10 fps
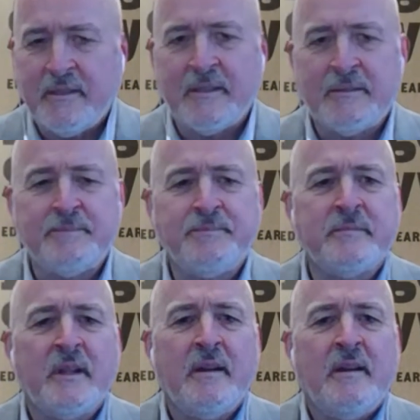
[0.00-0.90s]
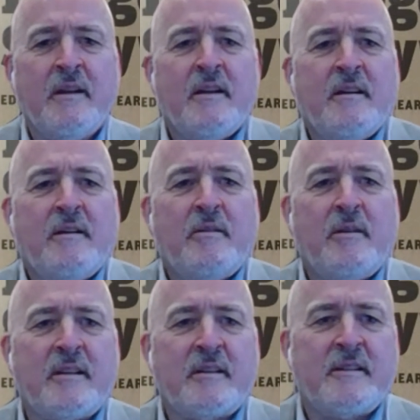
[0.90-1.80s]
Um,
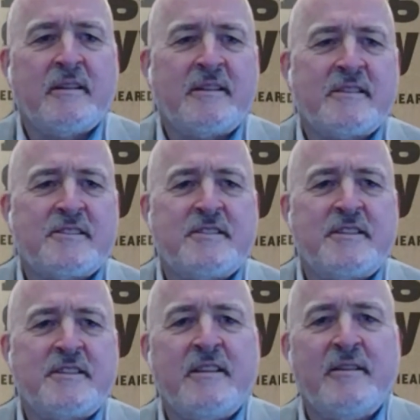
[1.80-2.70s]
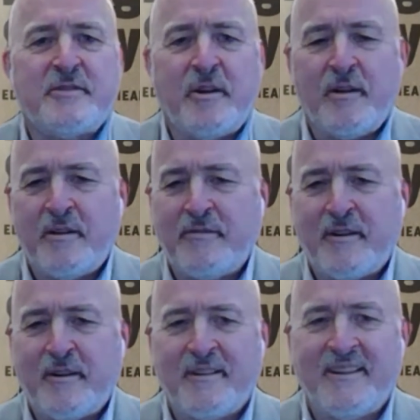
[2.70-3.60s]
want to extend out to all of
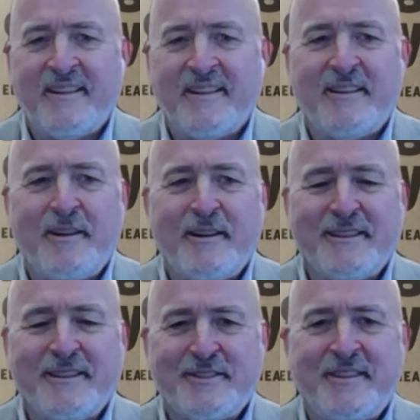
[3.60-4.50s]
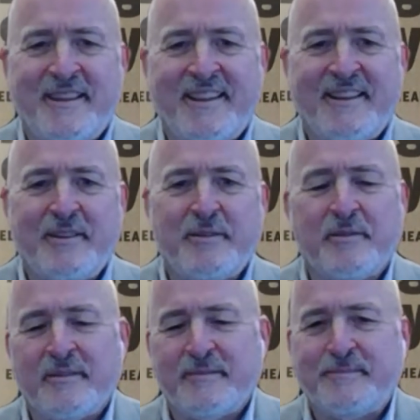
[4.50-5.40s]
our uh, audience today who
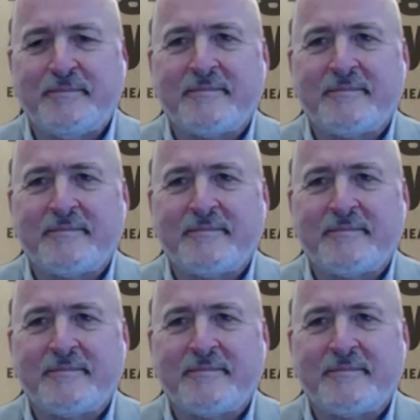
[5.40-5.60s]
are